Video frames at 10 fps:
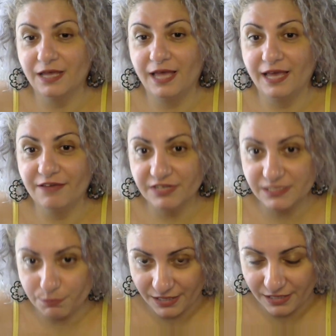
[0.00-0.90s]
I have
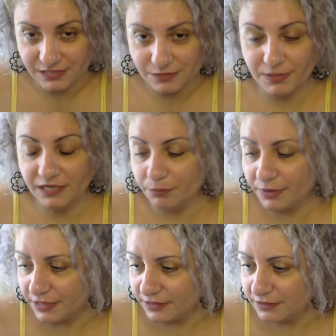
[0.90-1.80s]
experienced being a
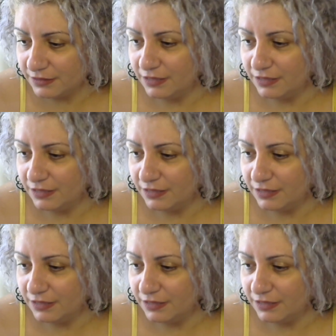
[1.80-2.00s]
parent.